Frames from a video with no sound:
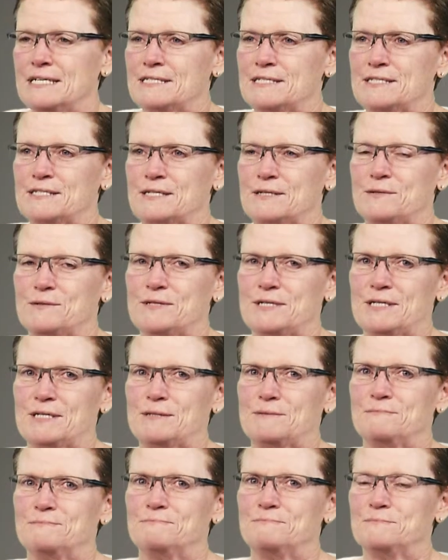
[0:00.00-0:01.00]
So
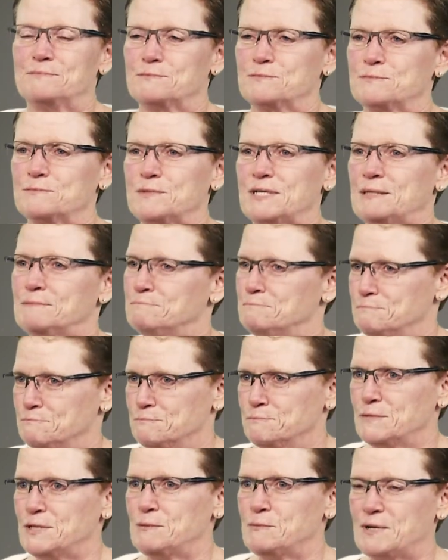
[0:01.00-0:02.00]
um, we
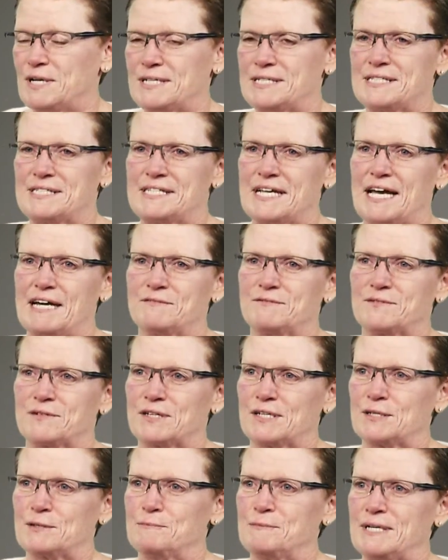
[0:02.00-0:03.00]
we went and sat
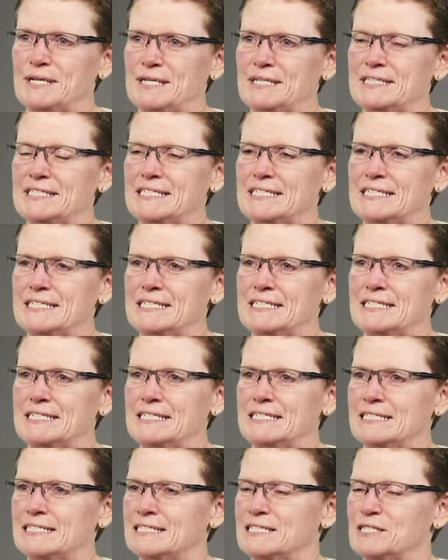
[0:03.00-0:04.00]
for a little bit,
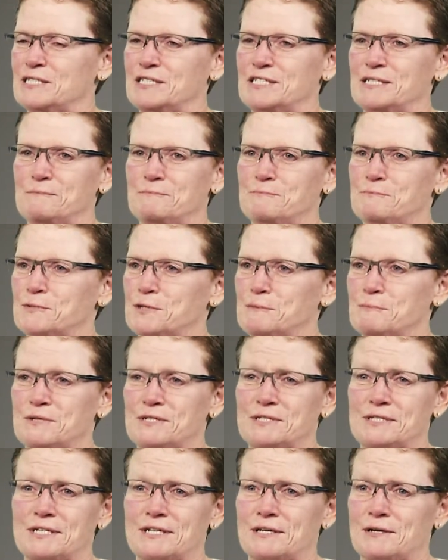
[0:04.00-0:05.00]
and she pretty
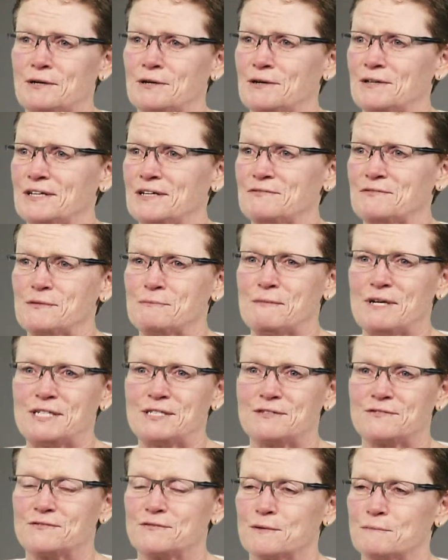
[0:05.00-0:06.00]
much got all the
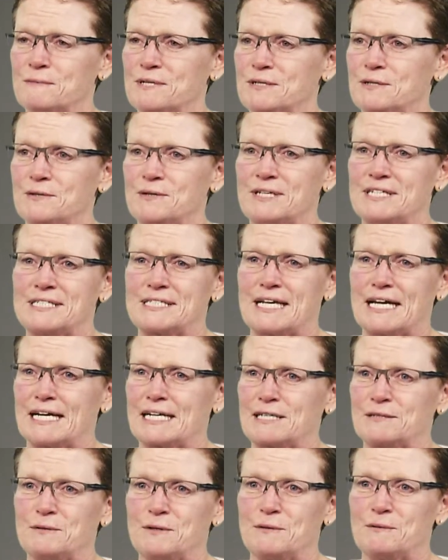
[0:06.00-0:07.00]
information from me, knew
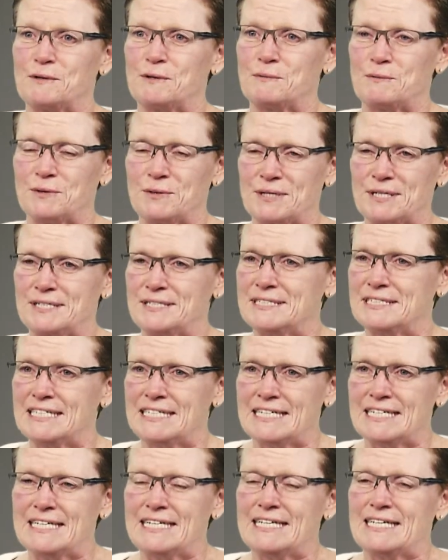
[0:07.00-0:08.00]
exactly what we wanted.
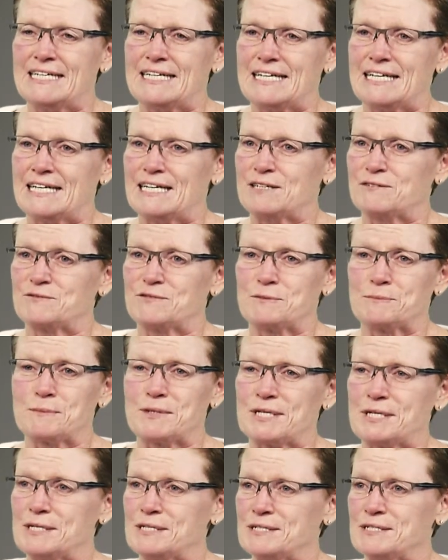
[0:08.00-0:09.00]
And from
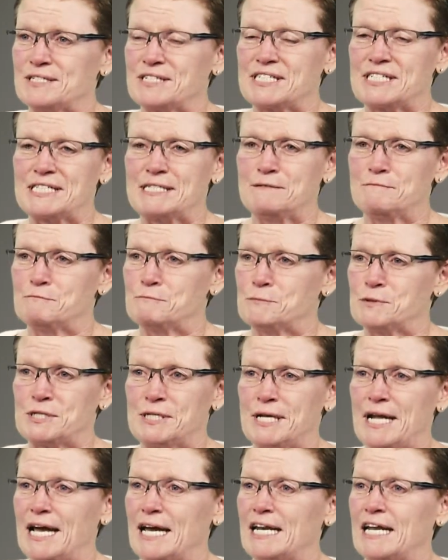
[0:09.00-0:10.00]
there, she,
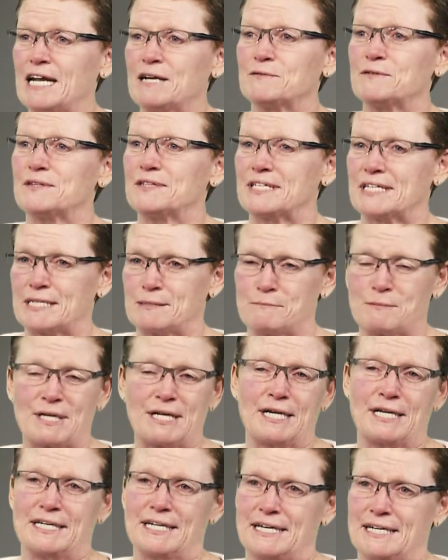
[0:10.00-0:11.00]
she had everything
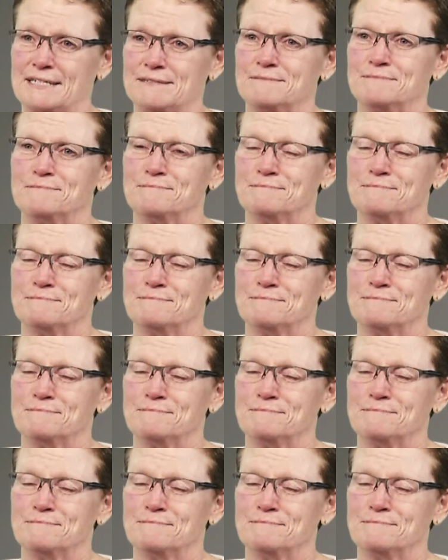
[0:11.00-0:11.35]
planned out.